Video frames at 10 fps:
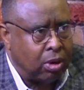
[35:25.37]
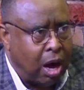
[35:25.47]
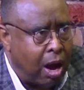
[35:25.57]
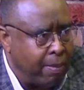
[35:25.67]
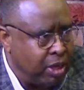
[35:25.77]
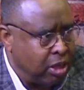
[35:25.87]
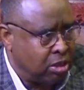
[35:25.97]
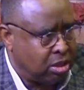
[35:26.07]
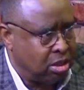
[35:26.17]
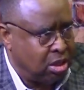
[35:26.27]

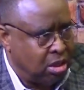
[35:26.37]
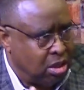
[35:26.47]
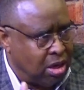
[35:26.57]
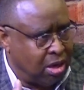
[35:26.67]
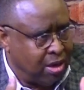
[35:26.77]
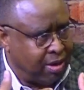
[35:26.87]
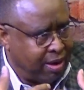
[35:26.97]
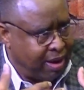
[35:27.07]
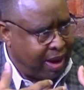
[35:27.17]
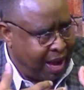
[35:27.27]
ominous
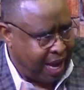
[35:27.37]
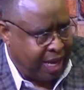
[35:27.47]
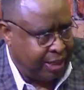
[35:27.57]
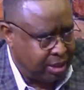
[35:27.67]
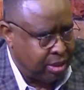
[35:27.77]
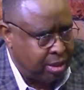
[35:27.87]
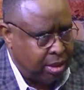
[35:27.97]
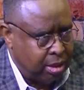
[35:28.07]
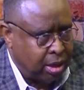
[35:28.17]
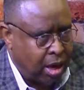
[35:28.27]
hate
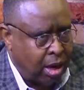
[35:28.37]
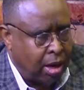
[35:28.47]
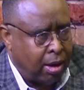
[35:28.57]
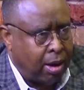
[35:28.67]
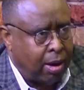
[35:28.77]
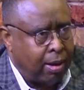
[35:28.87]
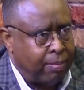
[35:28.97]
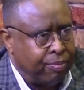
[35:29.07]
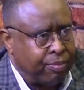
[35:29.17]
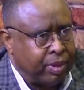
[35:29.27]

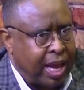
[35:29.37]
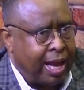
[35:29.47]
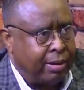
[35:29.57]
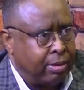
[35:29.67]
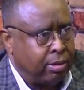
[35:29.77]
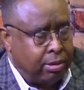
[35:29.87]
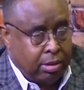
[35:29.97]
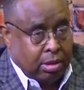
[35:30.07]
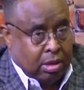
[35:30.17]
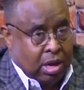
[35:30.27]
that
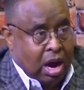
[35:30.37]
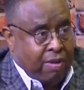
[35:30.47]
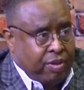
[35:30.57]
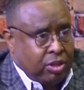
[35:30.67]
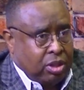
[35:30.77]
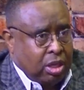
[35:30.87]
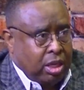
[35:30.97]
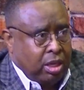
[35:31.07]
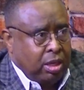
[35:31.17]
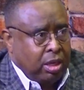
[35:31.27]

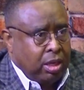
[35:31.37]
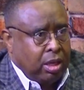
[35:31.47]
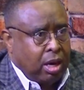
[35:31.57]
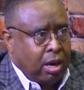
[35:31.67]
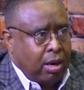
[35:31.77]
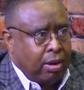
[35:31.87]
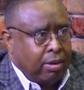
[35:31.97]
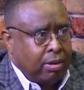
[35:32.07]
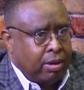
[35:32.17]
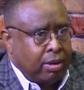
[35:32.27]
obviously
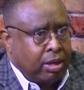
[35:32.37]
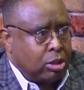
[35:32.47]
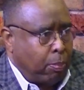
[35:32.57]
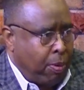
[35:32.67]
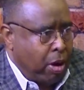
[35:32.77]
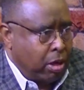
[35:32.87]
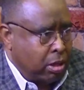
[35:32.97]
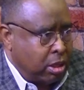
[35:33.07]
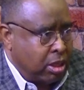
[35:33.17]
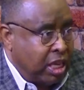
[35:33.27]
is a part of
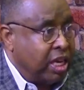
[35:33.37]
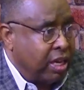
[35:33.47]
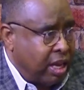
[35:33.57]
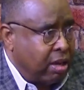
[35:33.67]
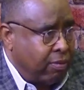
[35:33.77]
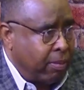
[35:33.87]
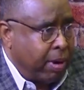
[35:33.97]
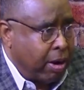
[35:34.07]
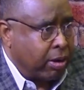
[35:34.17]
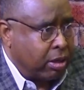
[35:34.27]
the DNA of
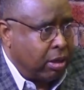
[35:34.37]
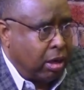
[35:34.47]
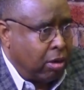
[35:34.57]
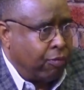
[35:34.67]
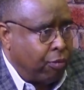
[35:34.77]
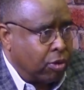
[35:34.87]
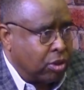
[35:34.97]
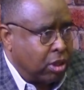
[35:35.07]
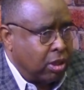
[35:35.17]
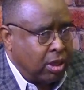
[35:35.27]
America,
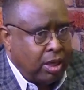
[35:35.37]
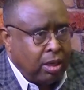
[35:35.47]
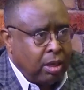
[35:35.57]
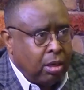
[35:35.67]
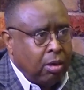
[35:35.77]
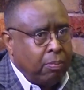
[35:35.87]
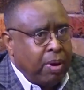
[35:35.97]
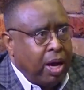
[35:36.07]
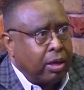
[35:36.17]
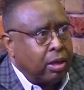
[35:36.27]
unfortunately,
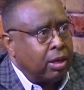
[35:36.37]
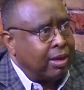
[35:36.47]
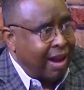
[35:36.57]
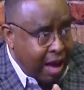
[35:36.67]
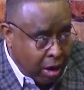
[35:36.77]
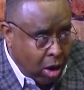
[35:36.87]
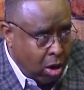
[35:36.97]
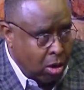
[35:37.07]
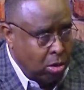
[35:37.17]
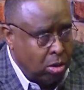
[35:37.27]
but not
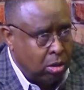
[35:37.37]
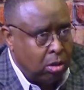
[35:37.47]
all.